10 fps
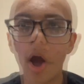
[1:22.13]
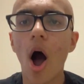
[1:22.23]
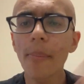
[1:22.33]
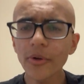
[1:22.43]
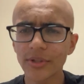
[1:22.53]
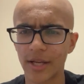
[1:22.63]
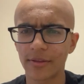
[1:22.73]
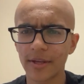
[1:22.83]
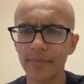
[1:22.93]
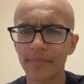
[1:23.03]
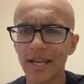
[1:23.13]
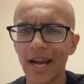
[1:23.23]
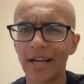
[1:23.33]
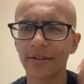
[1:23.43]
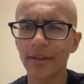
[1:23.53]
Optical density
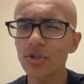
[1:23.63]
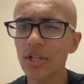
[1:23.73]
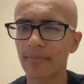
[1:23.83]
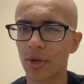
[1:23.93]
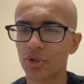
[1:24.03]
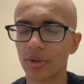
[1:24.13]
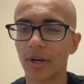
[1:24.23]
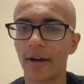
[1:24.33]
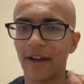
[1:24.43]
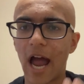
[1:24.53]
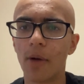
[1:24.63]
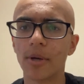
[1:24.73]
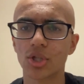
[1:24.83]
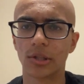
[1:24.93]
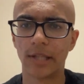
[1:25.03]
is essentially a measure of how
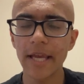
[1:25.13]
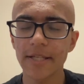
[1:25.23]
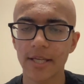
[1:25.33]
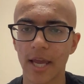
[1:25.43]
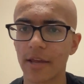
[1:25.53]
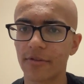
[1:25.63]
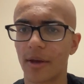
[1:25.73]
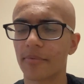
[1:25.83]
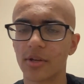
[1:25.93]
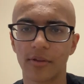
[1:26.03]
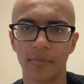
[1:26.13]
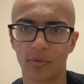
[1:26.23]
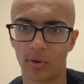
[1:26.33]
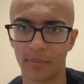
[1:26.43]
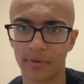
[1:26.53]
much light a substance
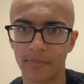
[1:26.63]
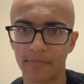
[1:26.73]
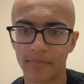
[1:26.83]
absorbs.